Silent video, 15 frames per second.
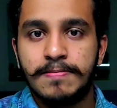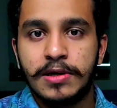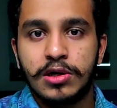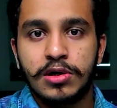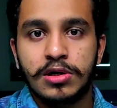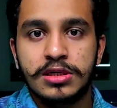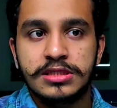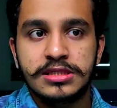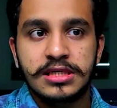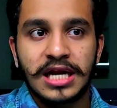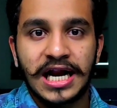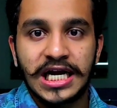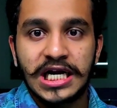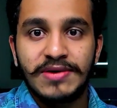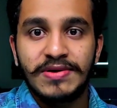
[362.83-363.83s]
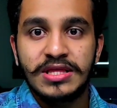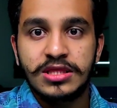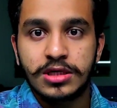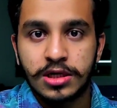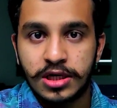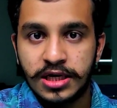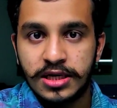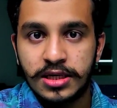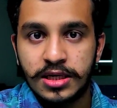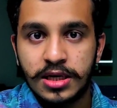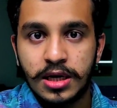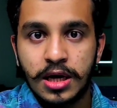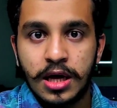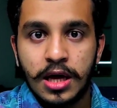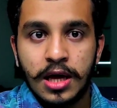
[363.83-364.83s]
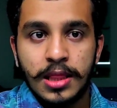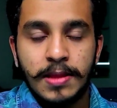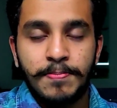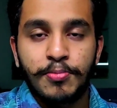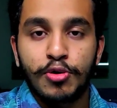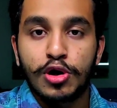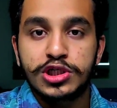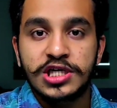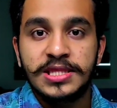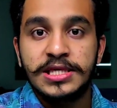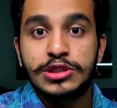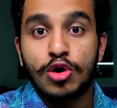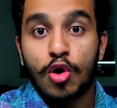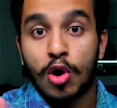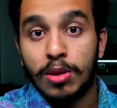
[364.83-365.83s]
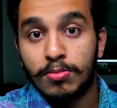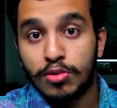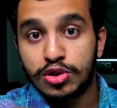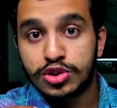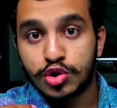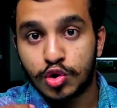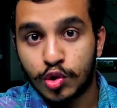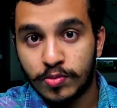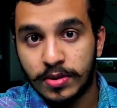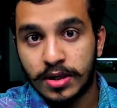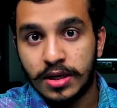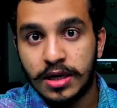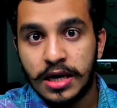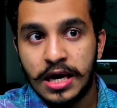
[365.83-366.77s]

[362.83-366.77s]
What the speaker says: because right now in third year, the portion is almost over.